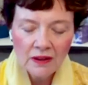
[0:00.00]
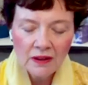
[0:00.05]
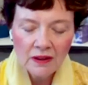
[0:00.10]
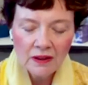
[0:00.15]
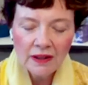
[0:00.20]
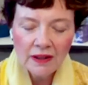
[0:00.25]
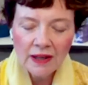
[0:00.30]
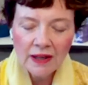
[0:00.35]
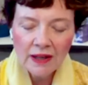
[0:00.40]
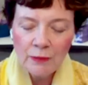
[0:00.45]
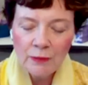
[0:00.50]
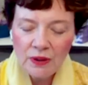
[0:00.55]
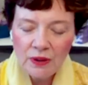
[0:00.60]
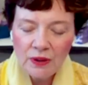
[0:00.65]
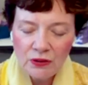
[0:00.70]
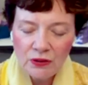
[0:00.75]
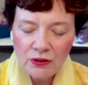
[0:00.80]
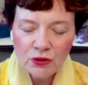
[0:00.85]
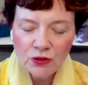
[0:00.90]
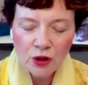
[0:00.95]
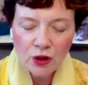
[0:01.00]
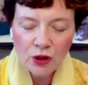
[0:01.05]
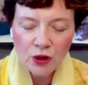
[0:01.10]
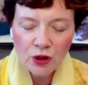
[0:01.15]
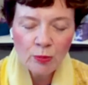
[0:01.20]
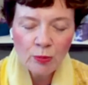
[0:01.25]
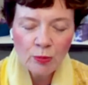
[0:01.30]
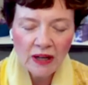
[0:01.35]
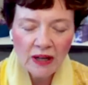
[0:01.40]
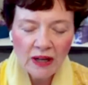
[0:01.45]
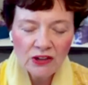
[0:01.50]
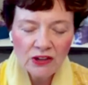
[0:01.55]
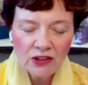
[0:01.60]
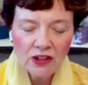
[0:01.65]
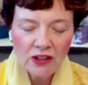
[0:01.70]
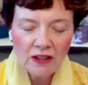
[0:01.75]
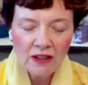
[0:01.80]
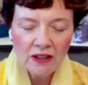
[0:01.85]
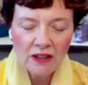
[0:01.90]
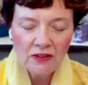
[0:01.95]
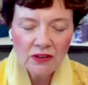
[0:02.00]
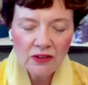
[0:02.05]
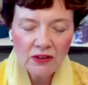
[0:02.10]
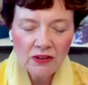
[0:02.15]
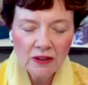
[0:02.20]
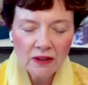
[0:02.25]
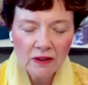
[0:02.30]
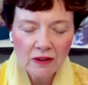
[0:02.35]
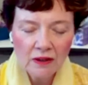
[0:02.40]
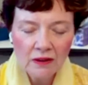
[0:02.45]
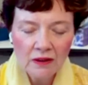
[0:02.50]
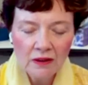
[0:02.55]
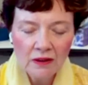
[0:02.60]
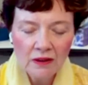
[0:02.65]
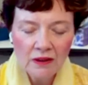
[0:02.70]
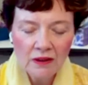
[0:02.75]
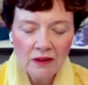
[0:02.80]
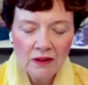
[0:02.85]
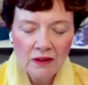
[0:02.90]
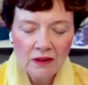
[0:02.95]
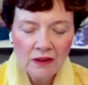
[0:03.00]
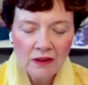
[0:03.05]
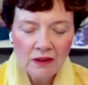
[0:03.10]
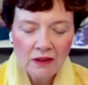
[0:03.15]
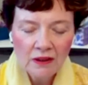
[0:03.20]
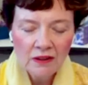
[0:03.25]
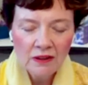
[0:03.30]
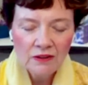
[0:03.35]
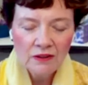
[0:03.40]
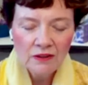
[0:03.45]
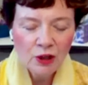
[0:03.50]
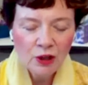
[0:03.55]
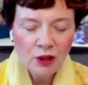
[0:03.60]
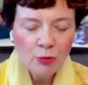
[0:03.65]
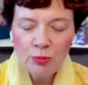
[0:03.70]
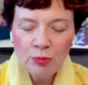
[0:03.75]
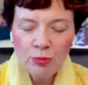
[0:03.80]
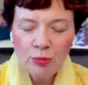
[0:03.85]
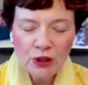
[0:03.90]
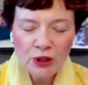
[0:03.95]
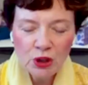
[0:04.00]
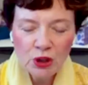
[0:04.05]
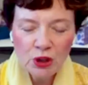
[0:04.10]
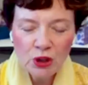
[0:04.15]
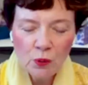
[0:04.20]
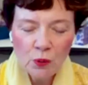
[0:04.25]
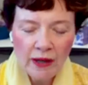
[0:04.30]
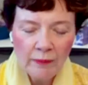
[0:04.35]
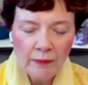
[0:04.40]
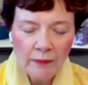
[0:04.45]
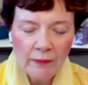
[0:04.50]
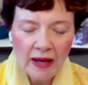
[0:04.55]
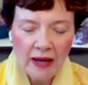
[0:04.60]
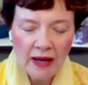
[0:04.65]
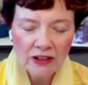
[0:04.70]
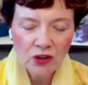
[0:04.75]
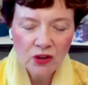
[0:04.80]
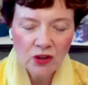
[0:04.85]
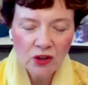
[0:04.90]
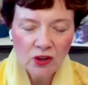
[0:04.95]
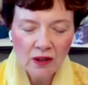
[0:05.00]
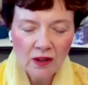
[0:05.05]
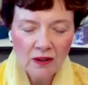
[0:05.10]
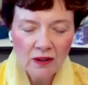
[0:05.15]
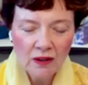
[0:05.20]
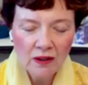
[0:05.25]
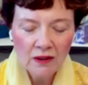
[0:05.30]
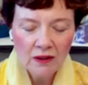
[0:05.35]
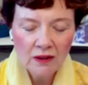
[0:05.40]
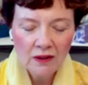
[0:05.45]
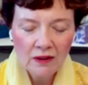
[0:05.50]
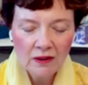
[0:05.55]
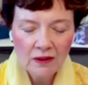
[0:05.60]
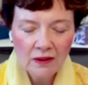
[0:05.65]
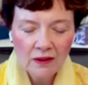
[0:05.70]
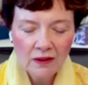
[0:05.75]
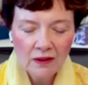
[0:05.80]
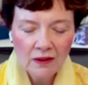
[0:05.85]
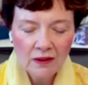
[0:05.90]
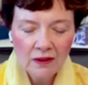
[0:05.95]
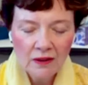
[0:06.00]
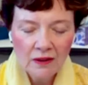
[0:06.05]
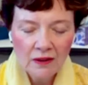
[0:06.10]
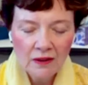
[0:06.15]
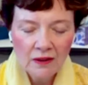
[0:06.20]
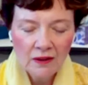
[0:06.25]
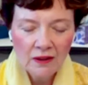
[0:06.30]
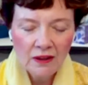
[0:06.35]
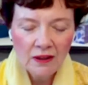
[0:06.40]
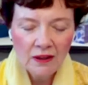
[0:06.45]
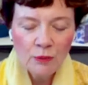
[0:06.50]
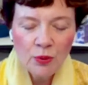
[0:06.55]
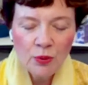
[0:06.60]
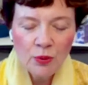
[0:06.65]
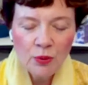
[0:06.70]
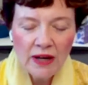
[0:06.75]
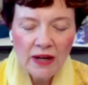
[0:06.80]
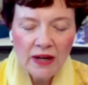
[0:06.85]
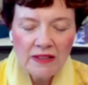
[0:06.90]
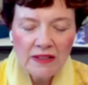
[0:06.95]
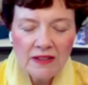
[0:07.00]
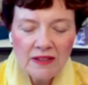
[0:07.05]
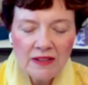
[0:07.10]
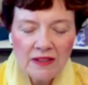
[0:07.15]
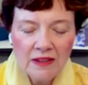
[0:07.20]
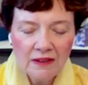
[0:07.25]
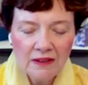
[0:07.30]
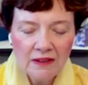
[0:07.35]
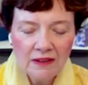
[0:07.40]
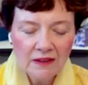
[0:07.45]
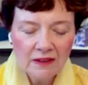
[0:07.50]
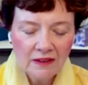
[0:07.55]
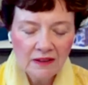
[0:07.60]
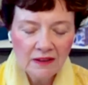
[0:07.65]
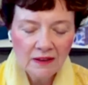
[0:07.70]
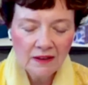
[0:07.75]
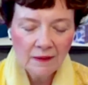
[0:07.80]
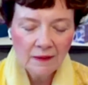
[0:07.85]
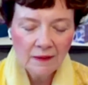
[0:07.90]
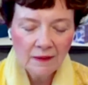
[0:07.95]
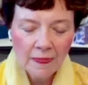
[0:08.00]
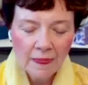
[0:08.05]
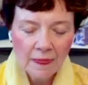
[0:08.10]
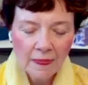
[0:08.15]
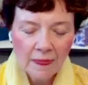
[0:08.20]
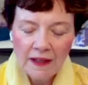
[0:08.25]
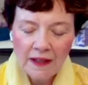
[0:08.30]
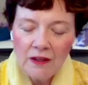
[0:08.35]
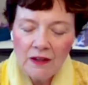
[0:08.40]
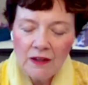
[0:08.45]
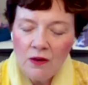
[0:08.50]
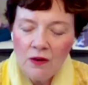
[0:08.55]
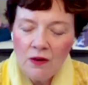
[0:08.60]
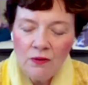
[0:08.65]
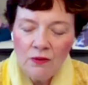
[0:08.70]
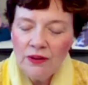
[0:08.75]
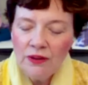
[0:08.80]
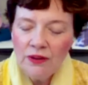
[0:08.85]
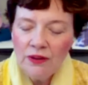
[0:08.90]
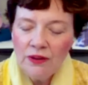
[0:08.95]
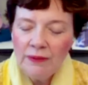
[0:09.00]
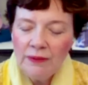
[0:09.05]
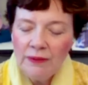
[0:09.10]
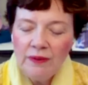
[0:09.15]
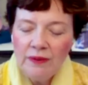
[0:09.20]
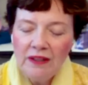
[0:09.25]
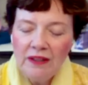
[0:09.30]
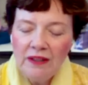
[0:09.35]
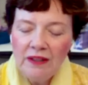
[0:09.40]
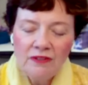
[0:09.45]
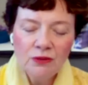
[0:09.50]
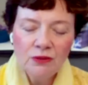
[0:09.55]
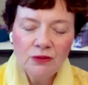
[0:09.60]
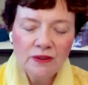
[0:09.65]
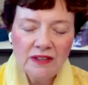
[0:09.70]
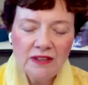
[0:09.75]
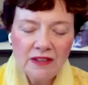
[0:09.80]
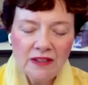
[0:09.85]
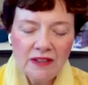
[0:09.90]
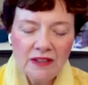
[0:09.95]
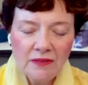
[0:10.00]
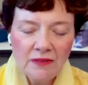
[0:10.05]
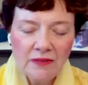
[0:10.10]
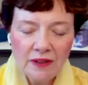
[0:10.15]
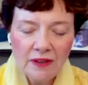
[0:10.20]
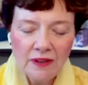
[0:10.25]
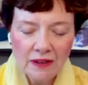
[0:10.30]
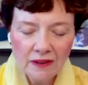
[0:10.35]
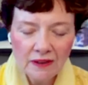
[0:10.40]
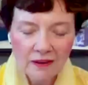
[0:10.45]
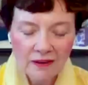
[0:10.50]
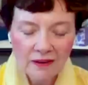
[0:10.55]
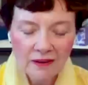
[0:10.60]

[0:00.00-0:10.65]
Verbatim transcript: It can be so much easier. Don't push away magic. Embrace it. It only means receiving